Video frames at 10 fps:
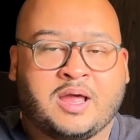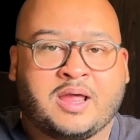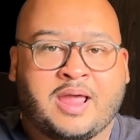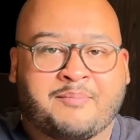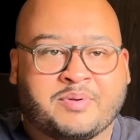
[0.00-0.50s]

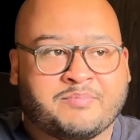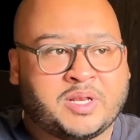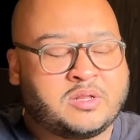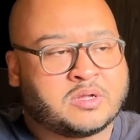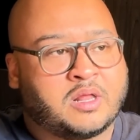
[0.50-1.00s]
happened. But
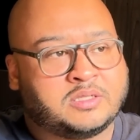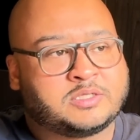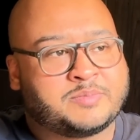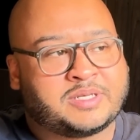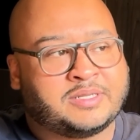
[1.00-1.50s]
look,
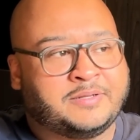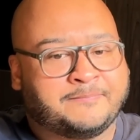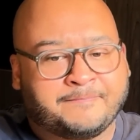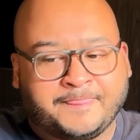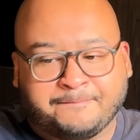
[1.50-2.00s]
ultimately,
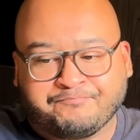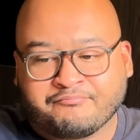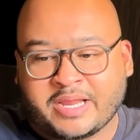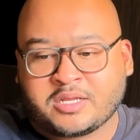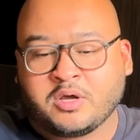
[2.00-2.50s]

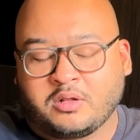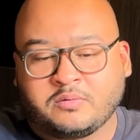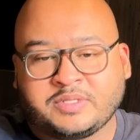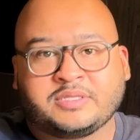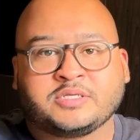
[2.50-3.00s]
my goal
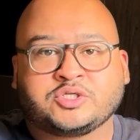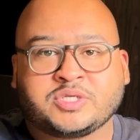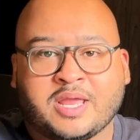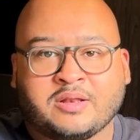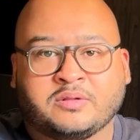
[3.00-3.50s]
with this
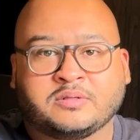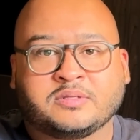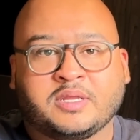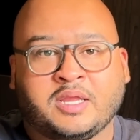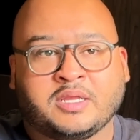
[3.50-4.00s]
channel
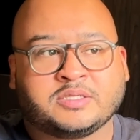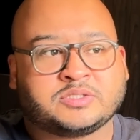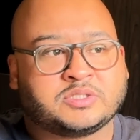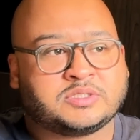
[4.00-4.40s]
is